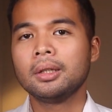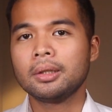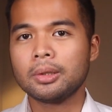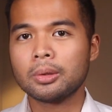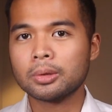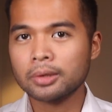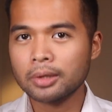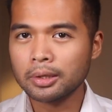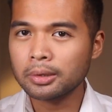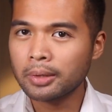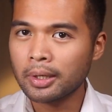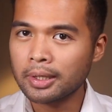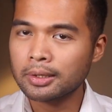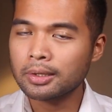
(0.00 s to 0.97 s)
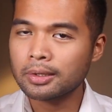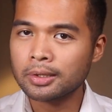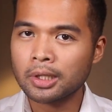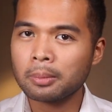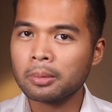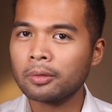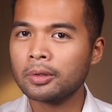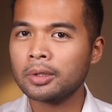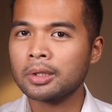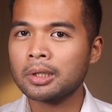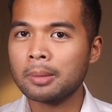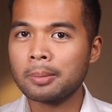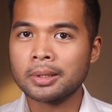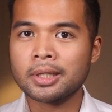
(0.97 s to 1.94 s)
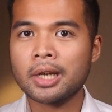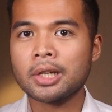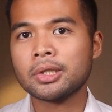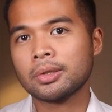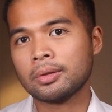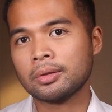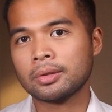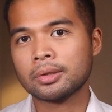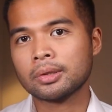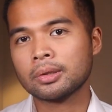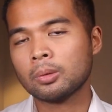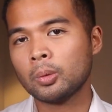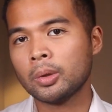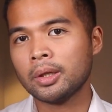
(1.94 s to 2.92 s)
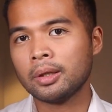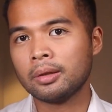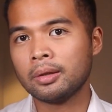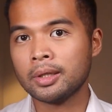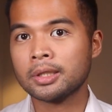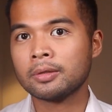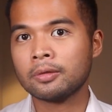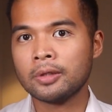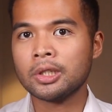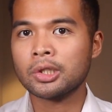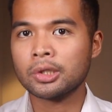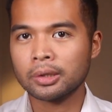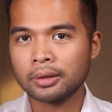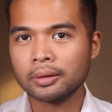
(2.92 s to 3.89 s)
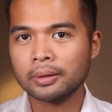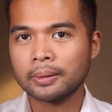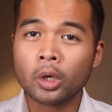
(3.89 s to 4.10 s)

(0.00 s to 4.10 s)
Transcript: you'll start to hit some of the limitations with this feature.